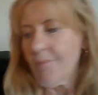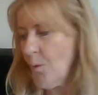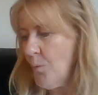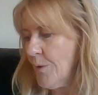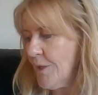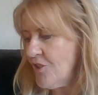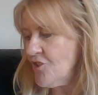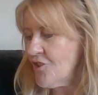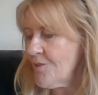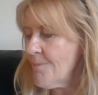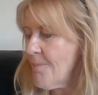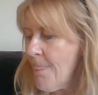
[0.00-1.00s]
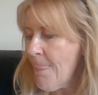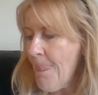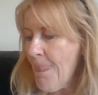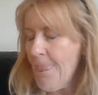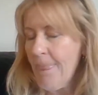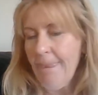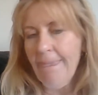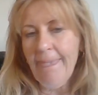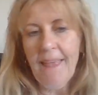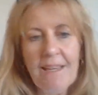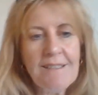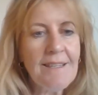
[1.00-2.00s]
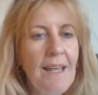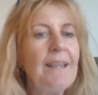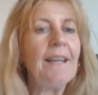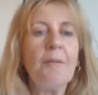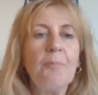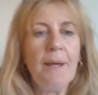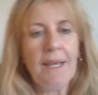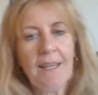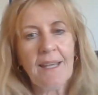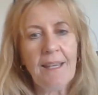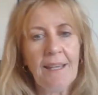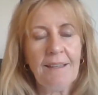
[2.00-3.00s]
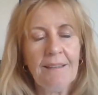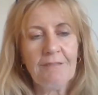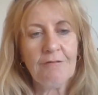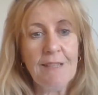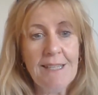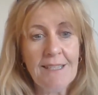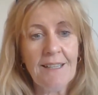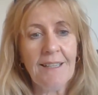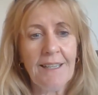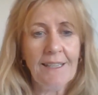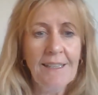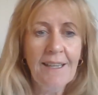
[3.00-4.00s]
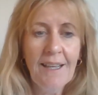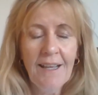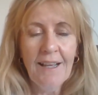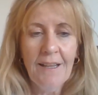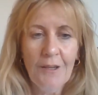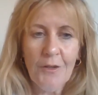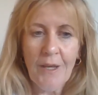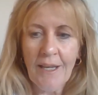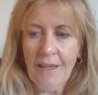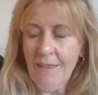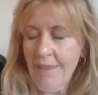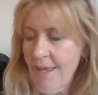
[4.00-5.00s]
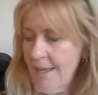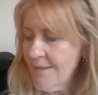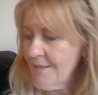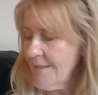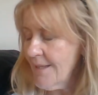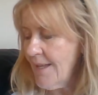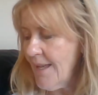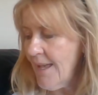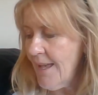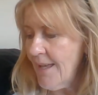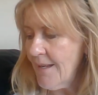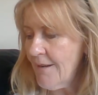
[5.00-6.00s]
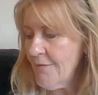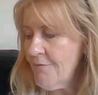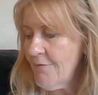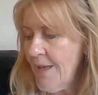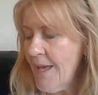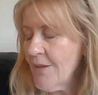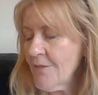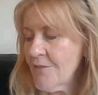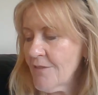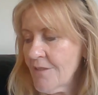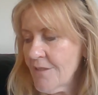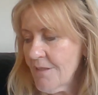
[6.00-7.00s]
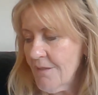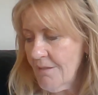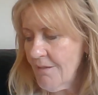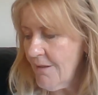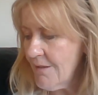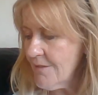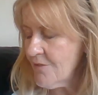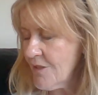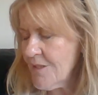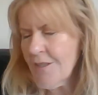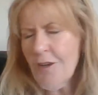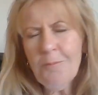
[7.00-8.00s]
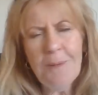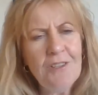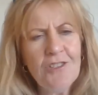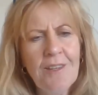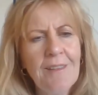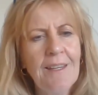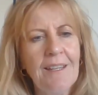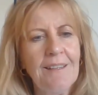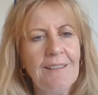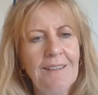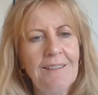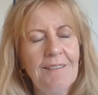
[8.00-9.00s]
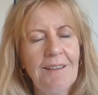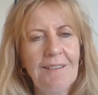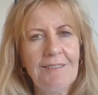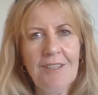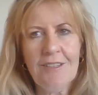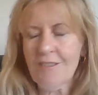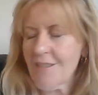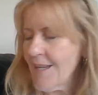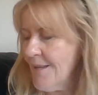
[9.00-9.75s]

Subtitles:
which I started unpacking recently, looking at that, and I found just so much in there. It just